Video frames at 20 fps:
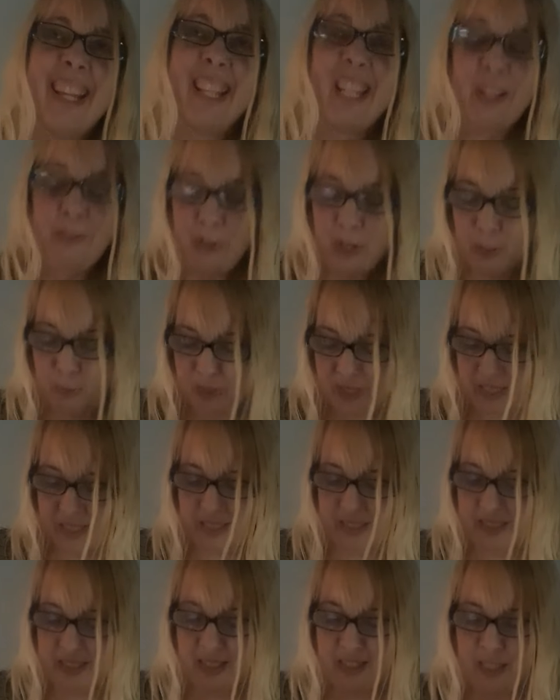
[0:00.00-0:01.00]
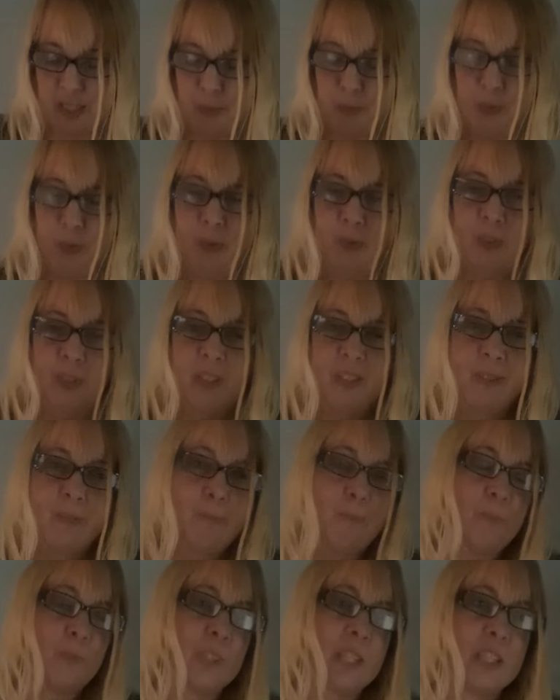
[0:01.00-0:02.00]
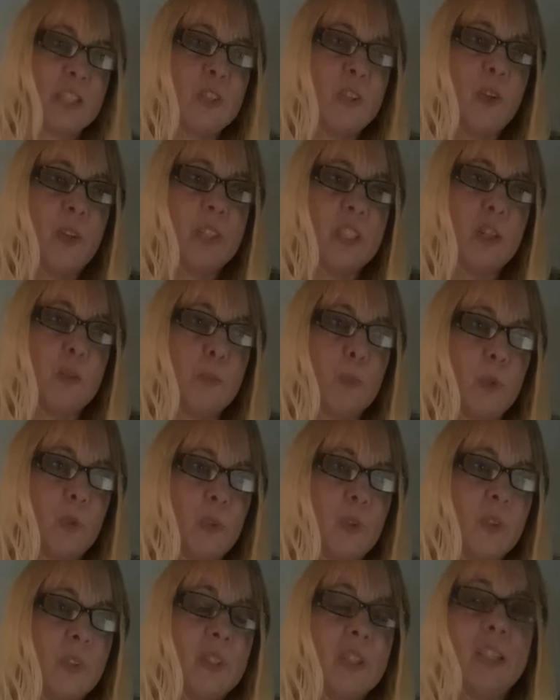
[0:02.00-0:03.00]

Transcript: it might have been the Sun Temple, the Star Temple,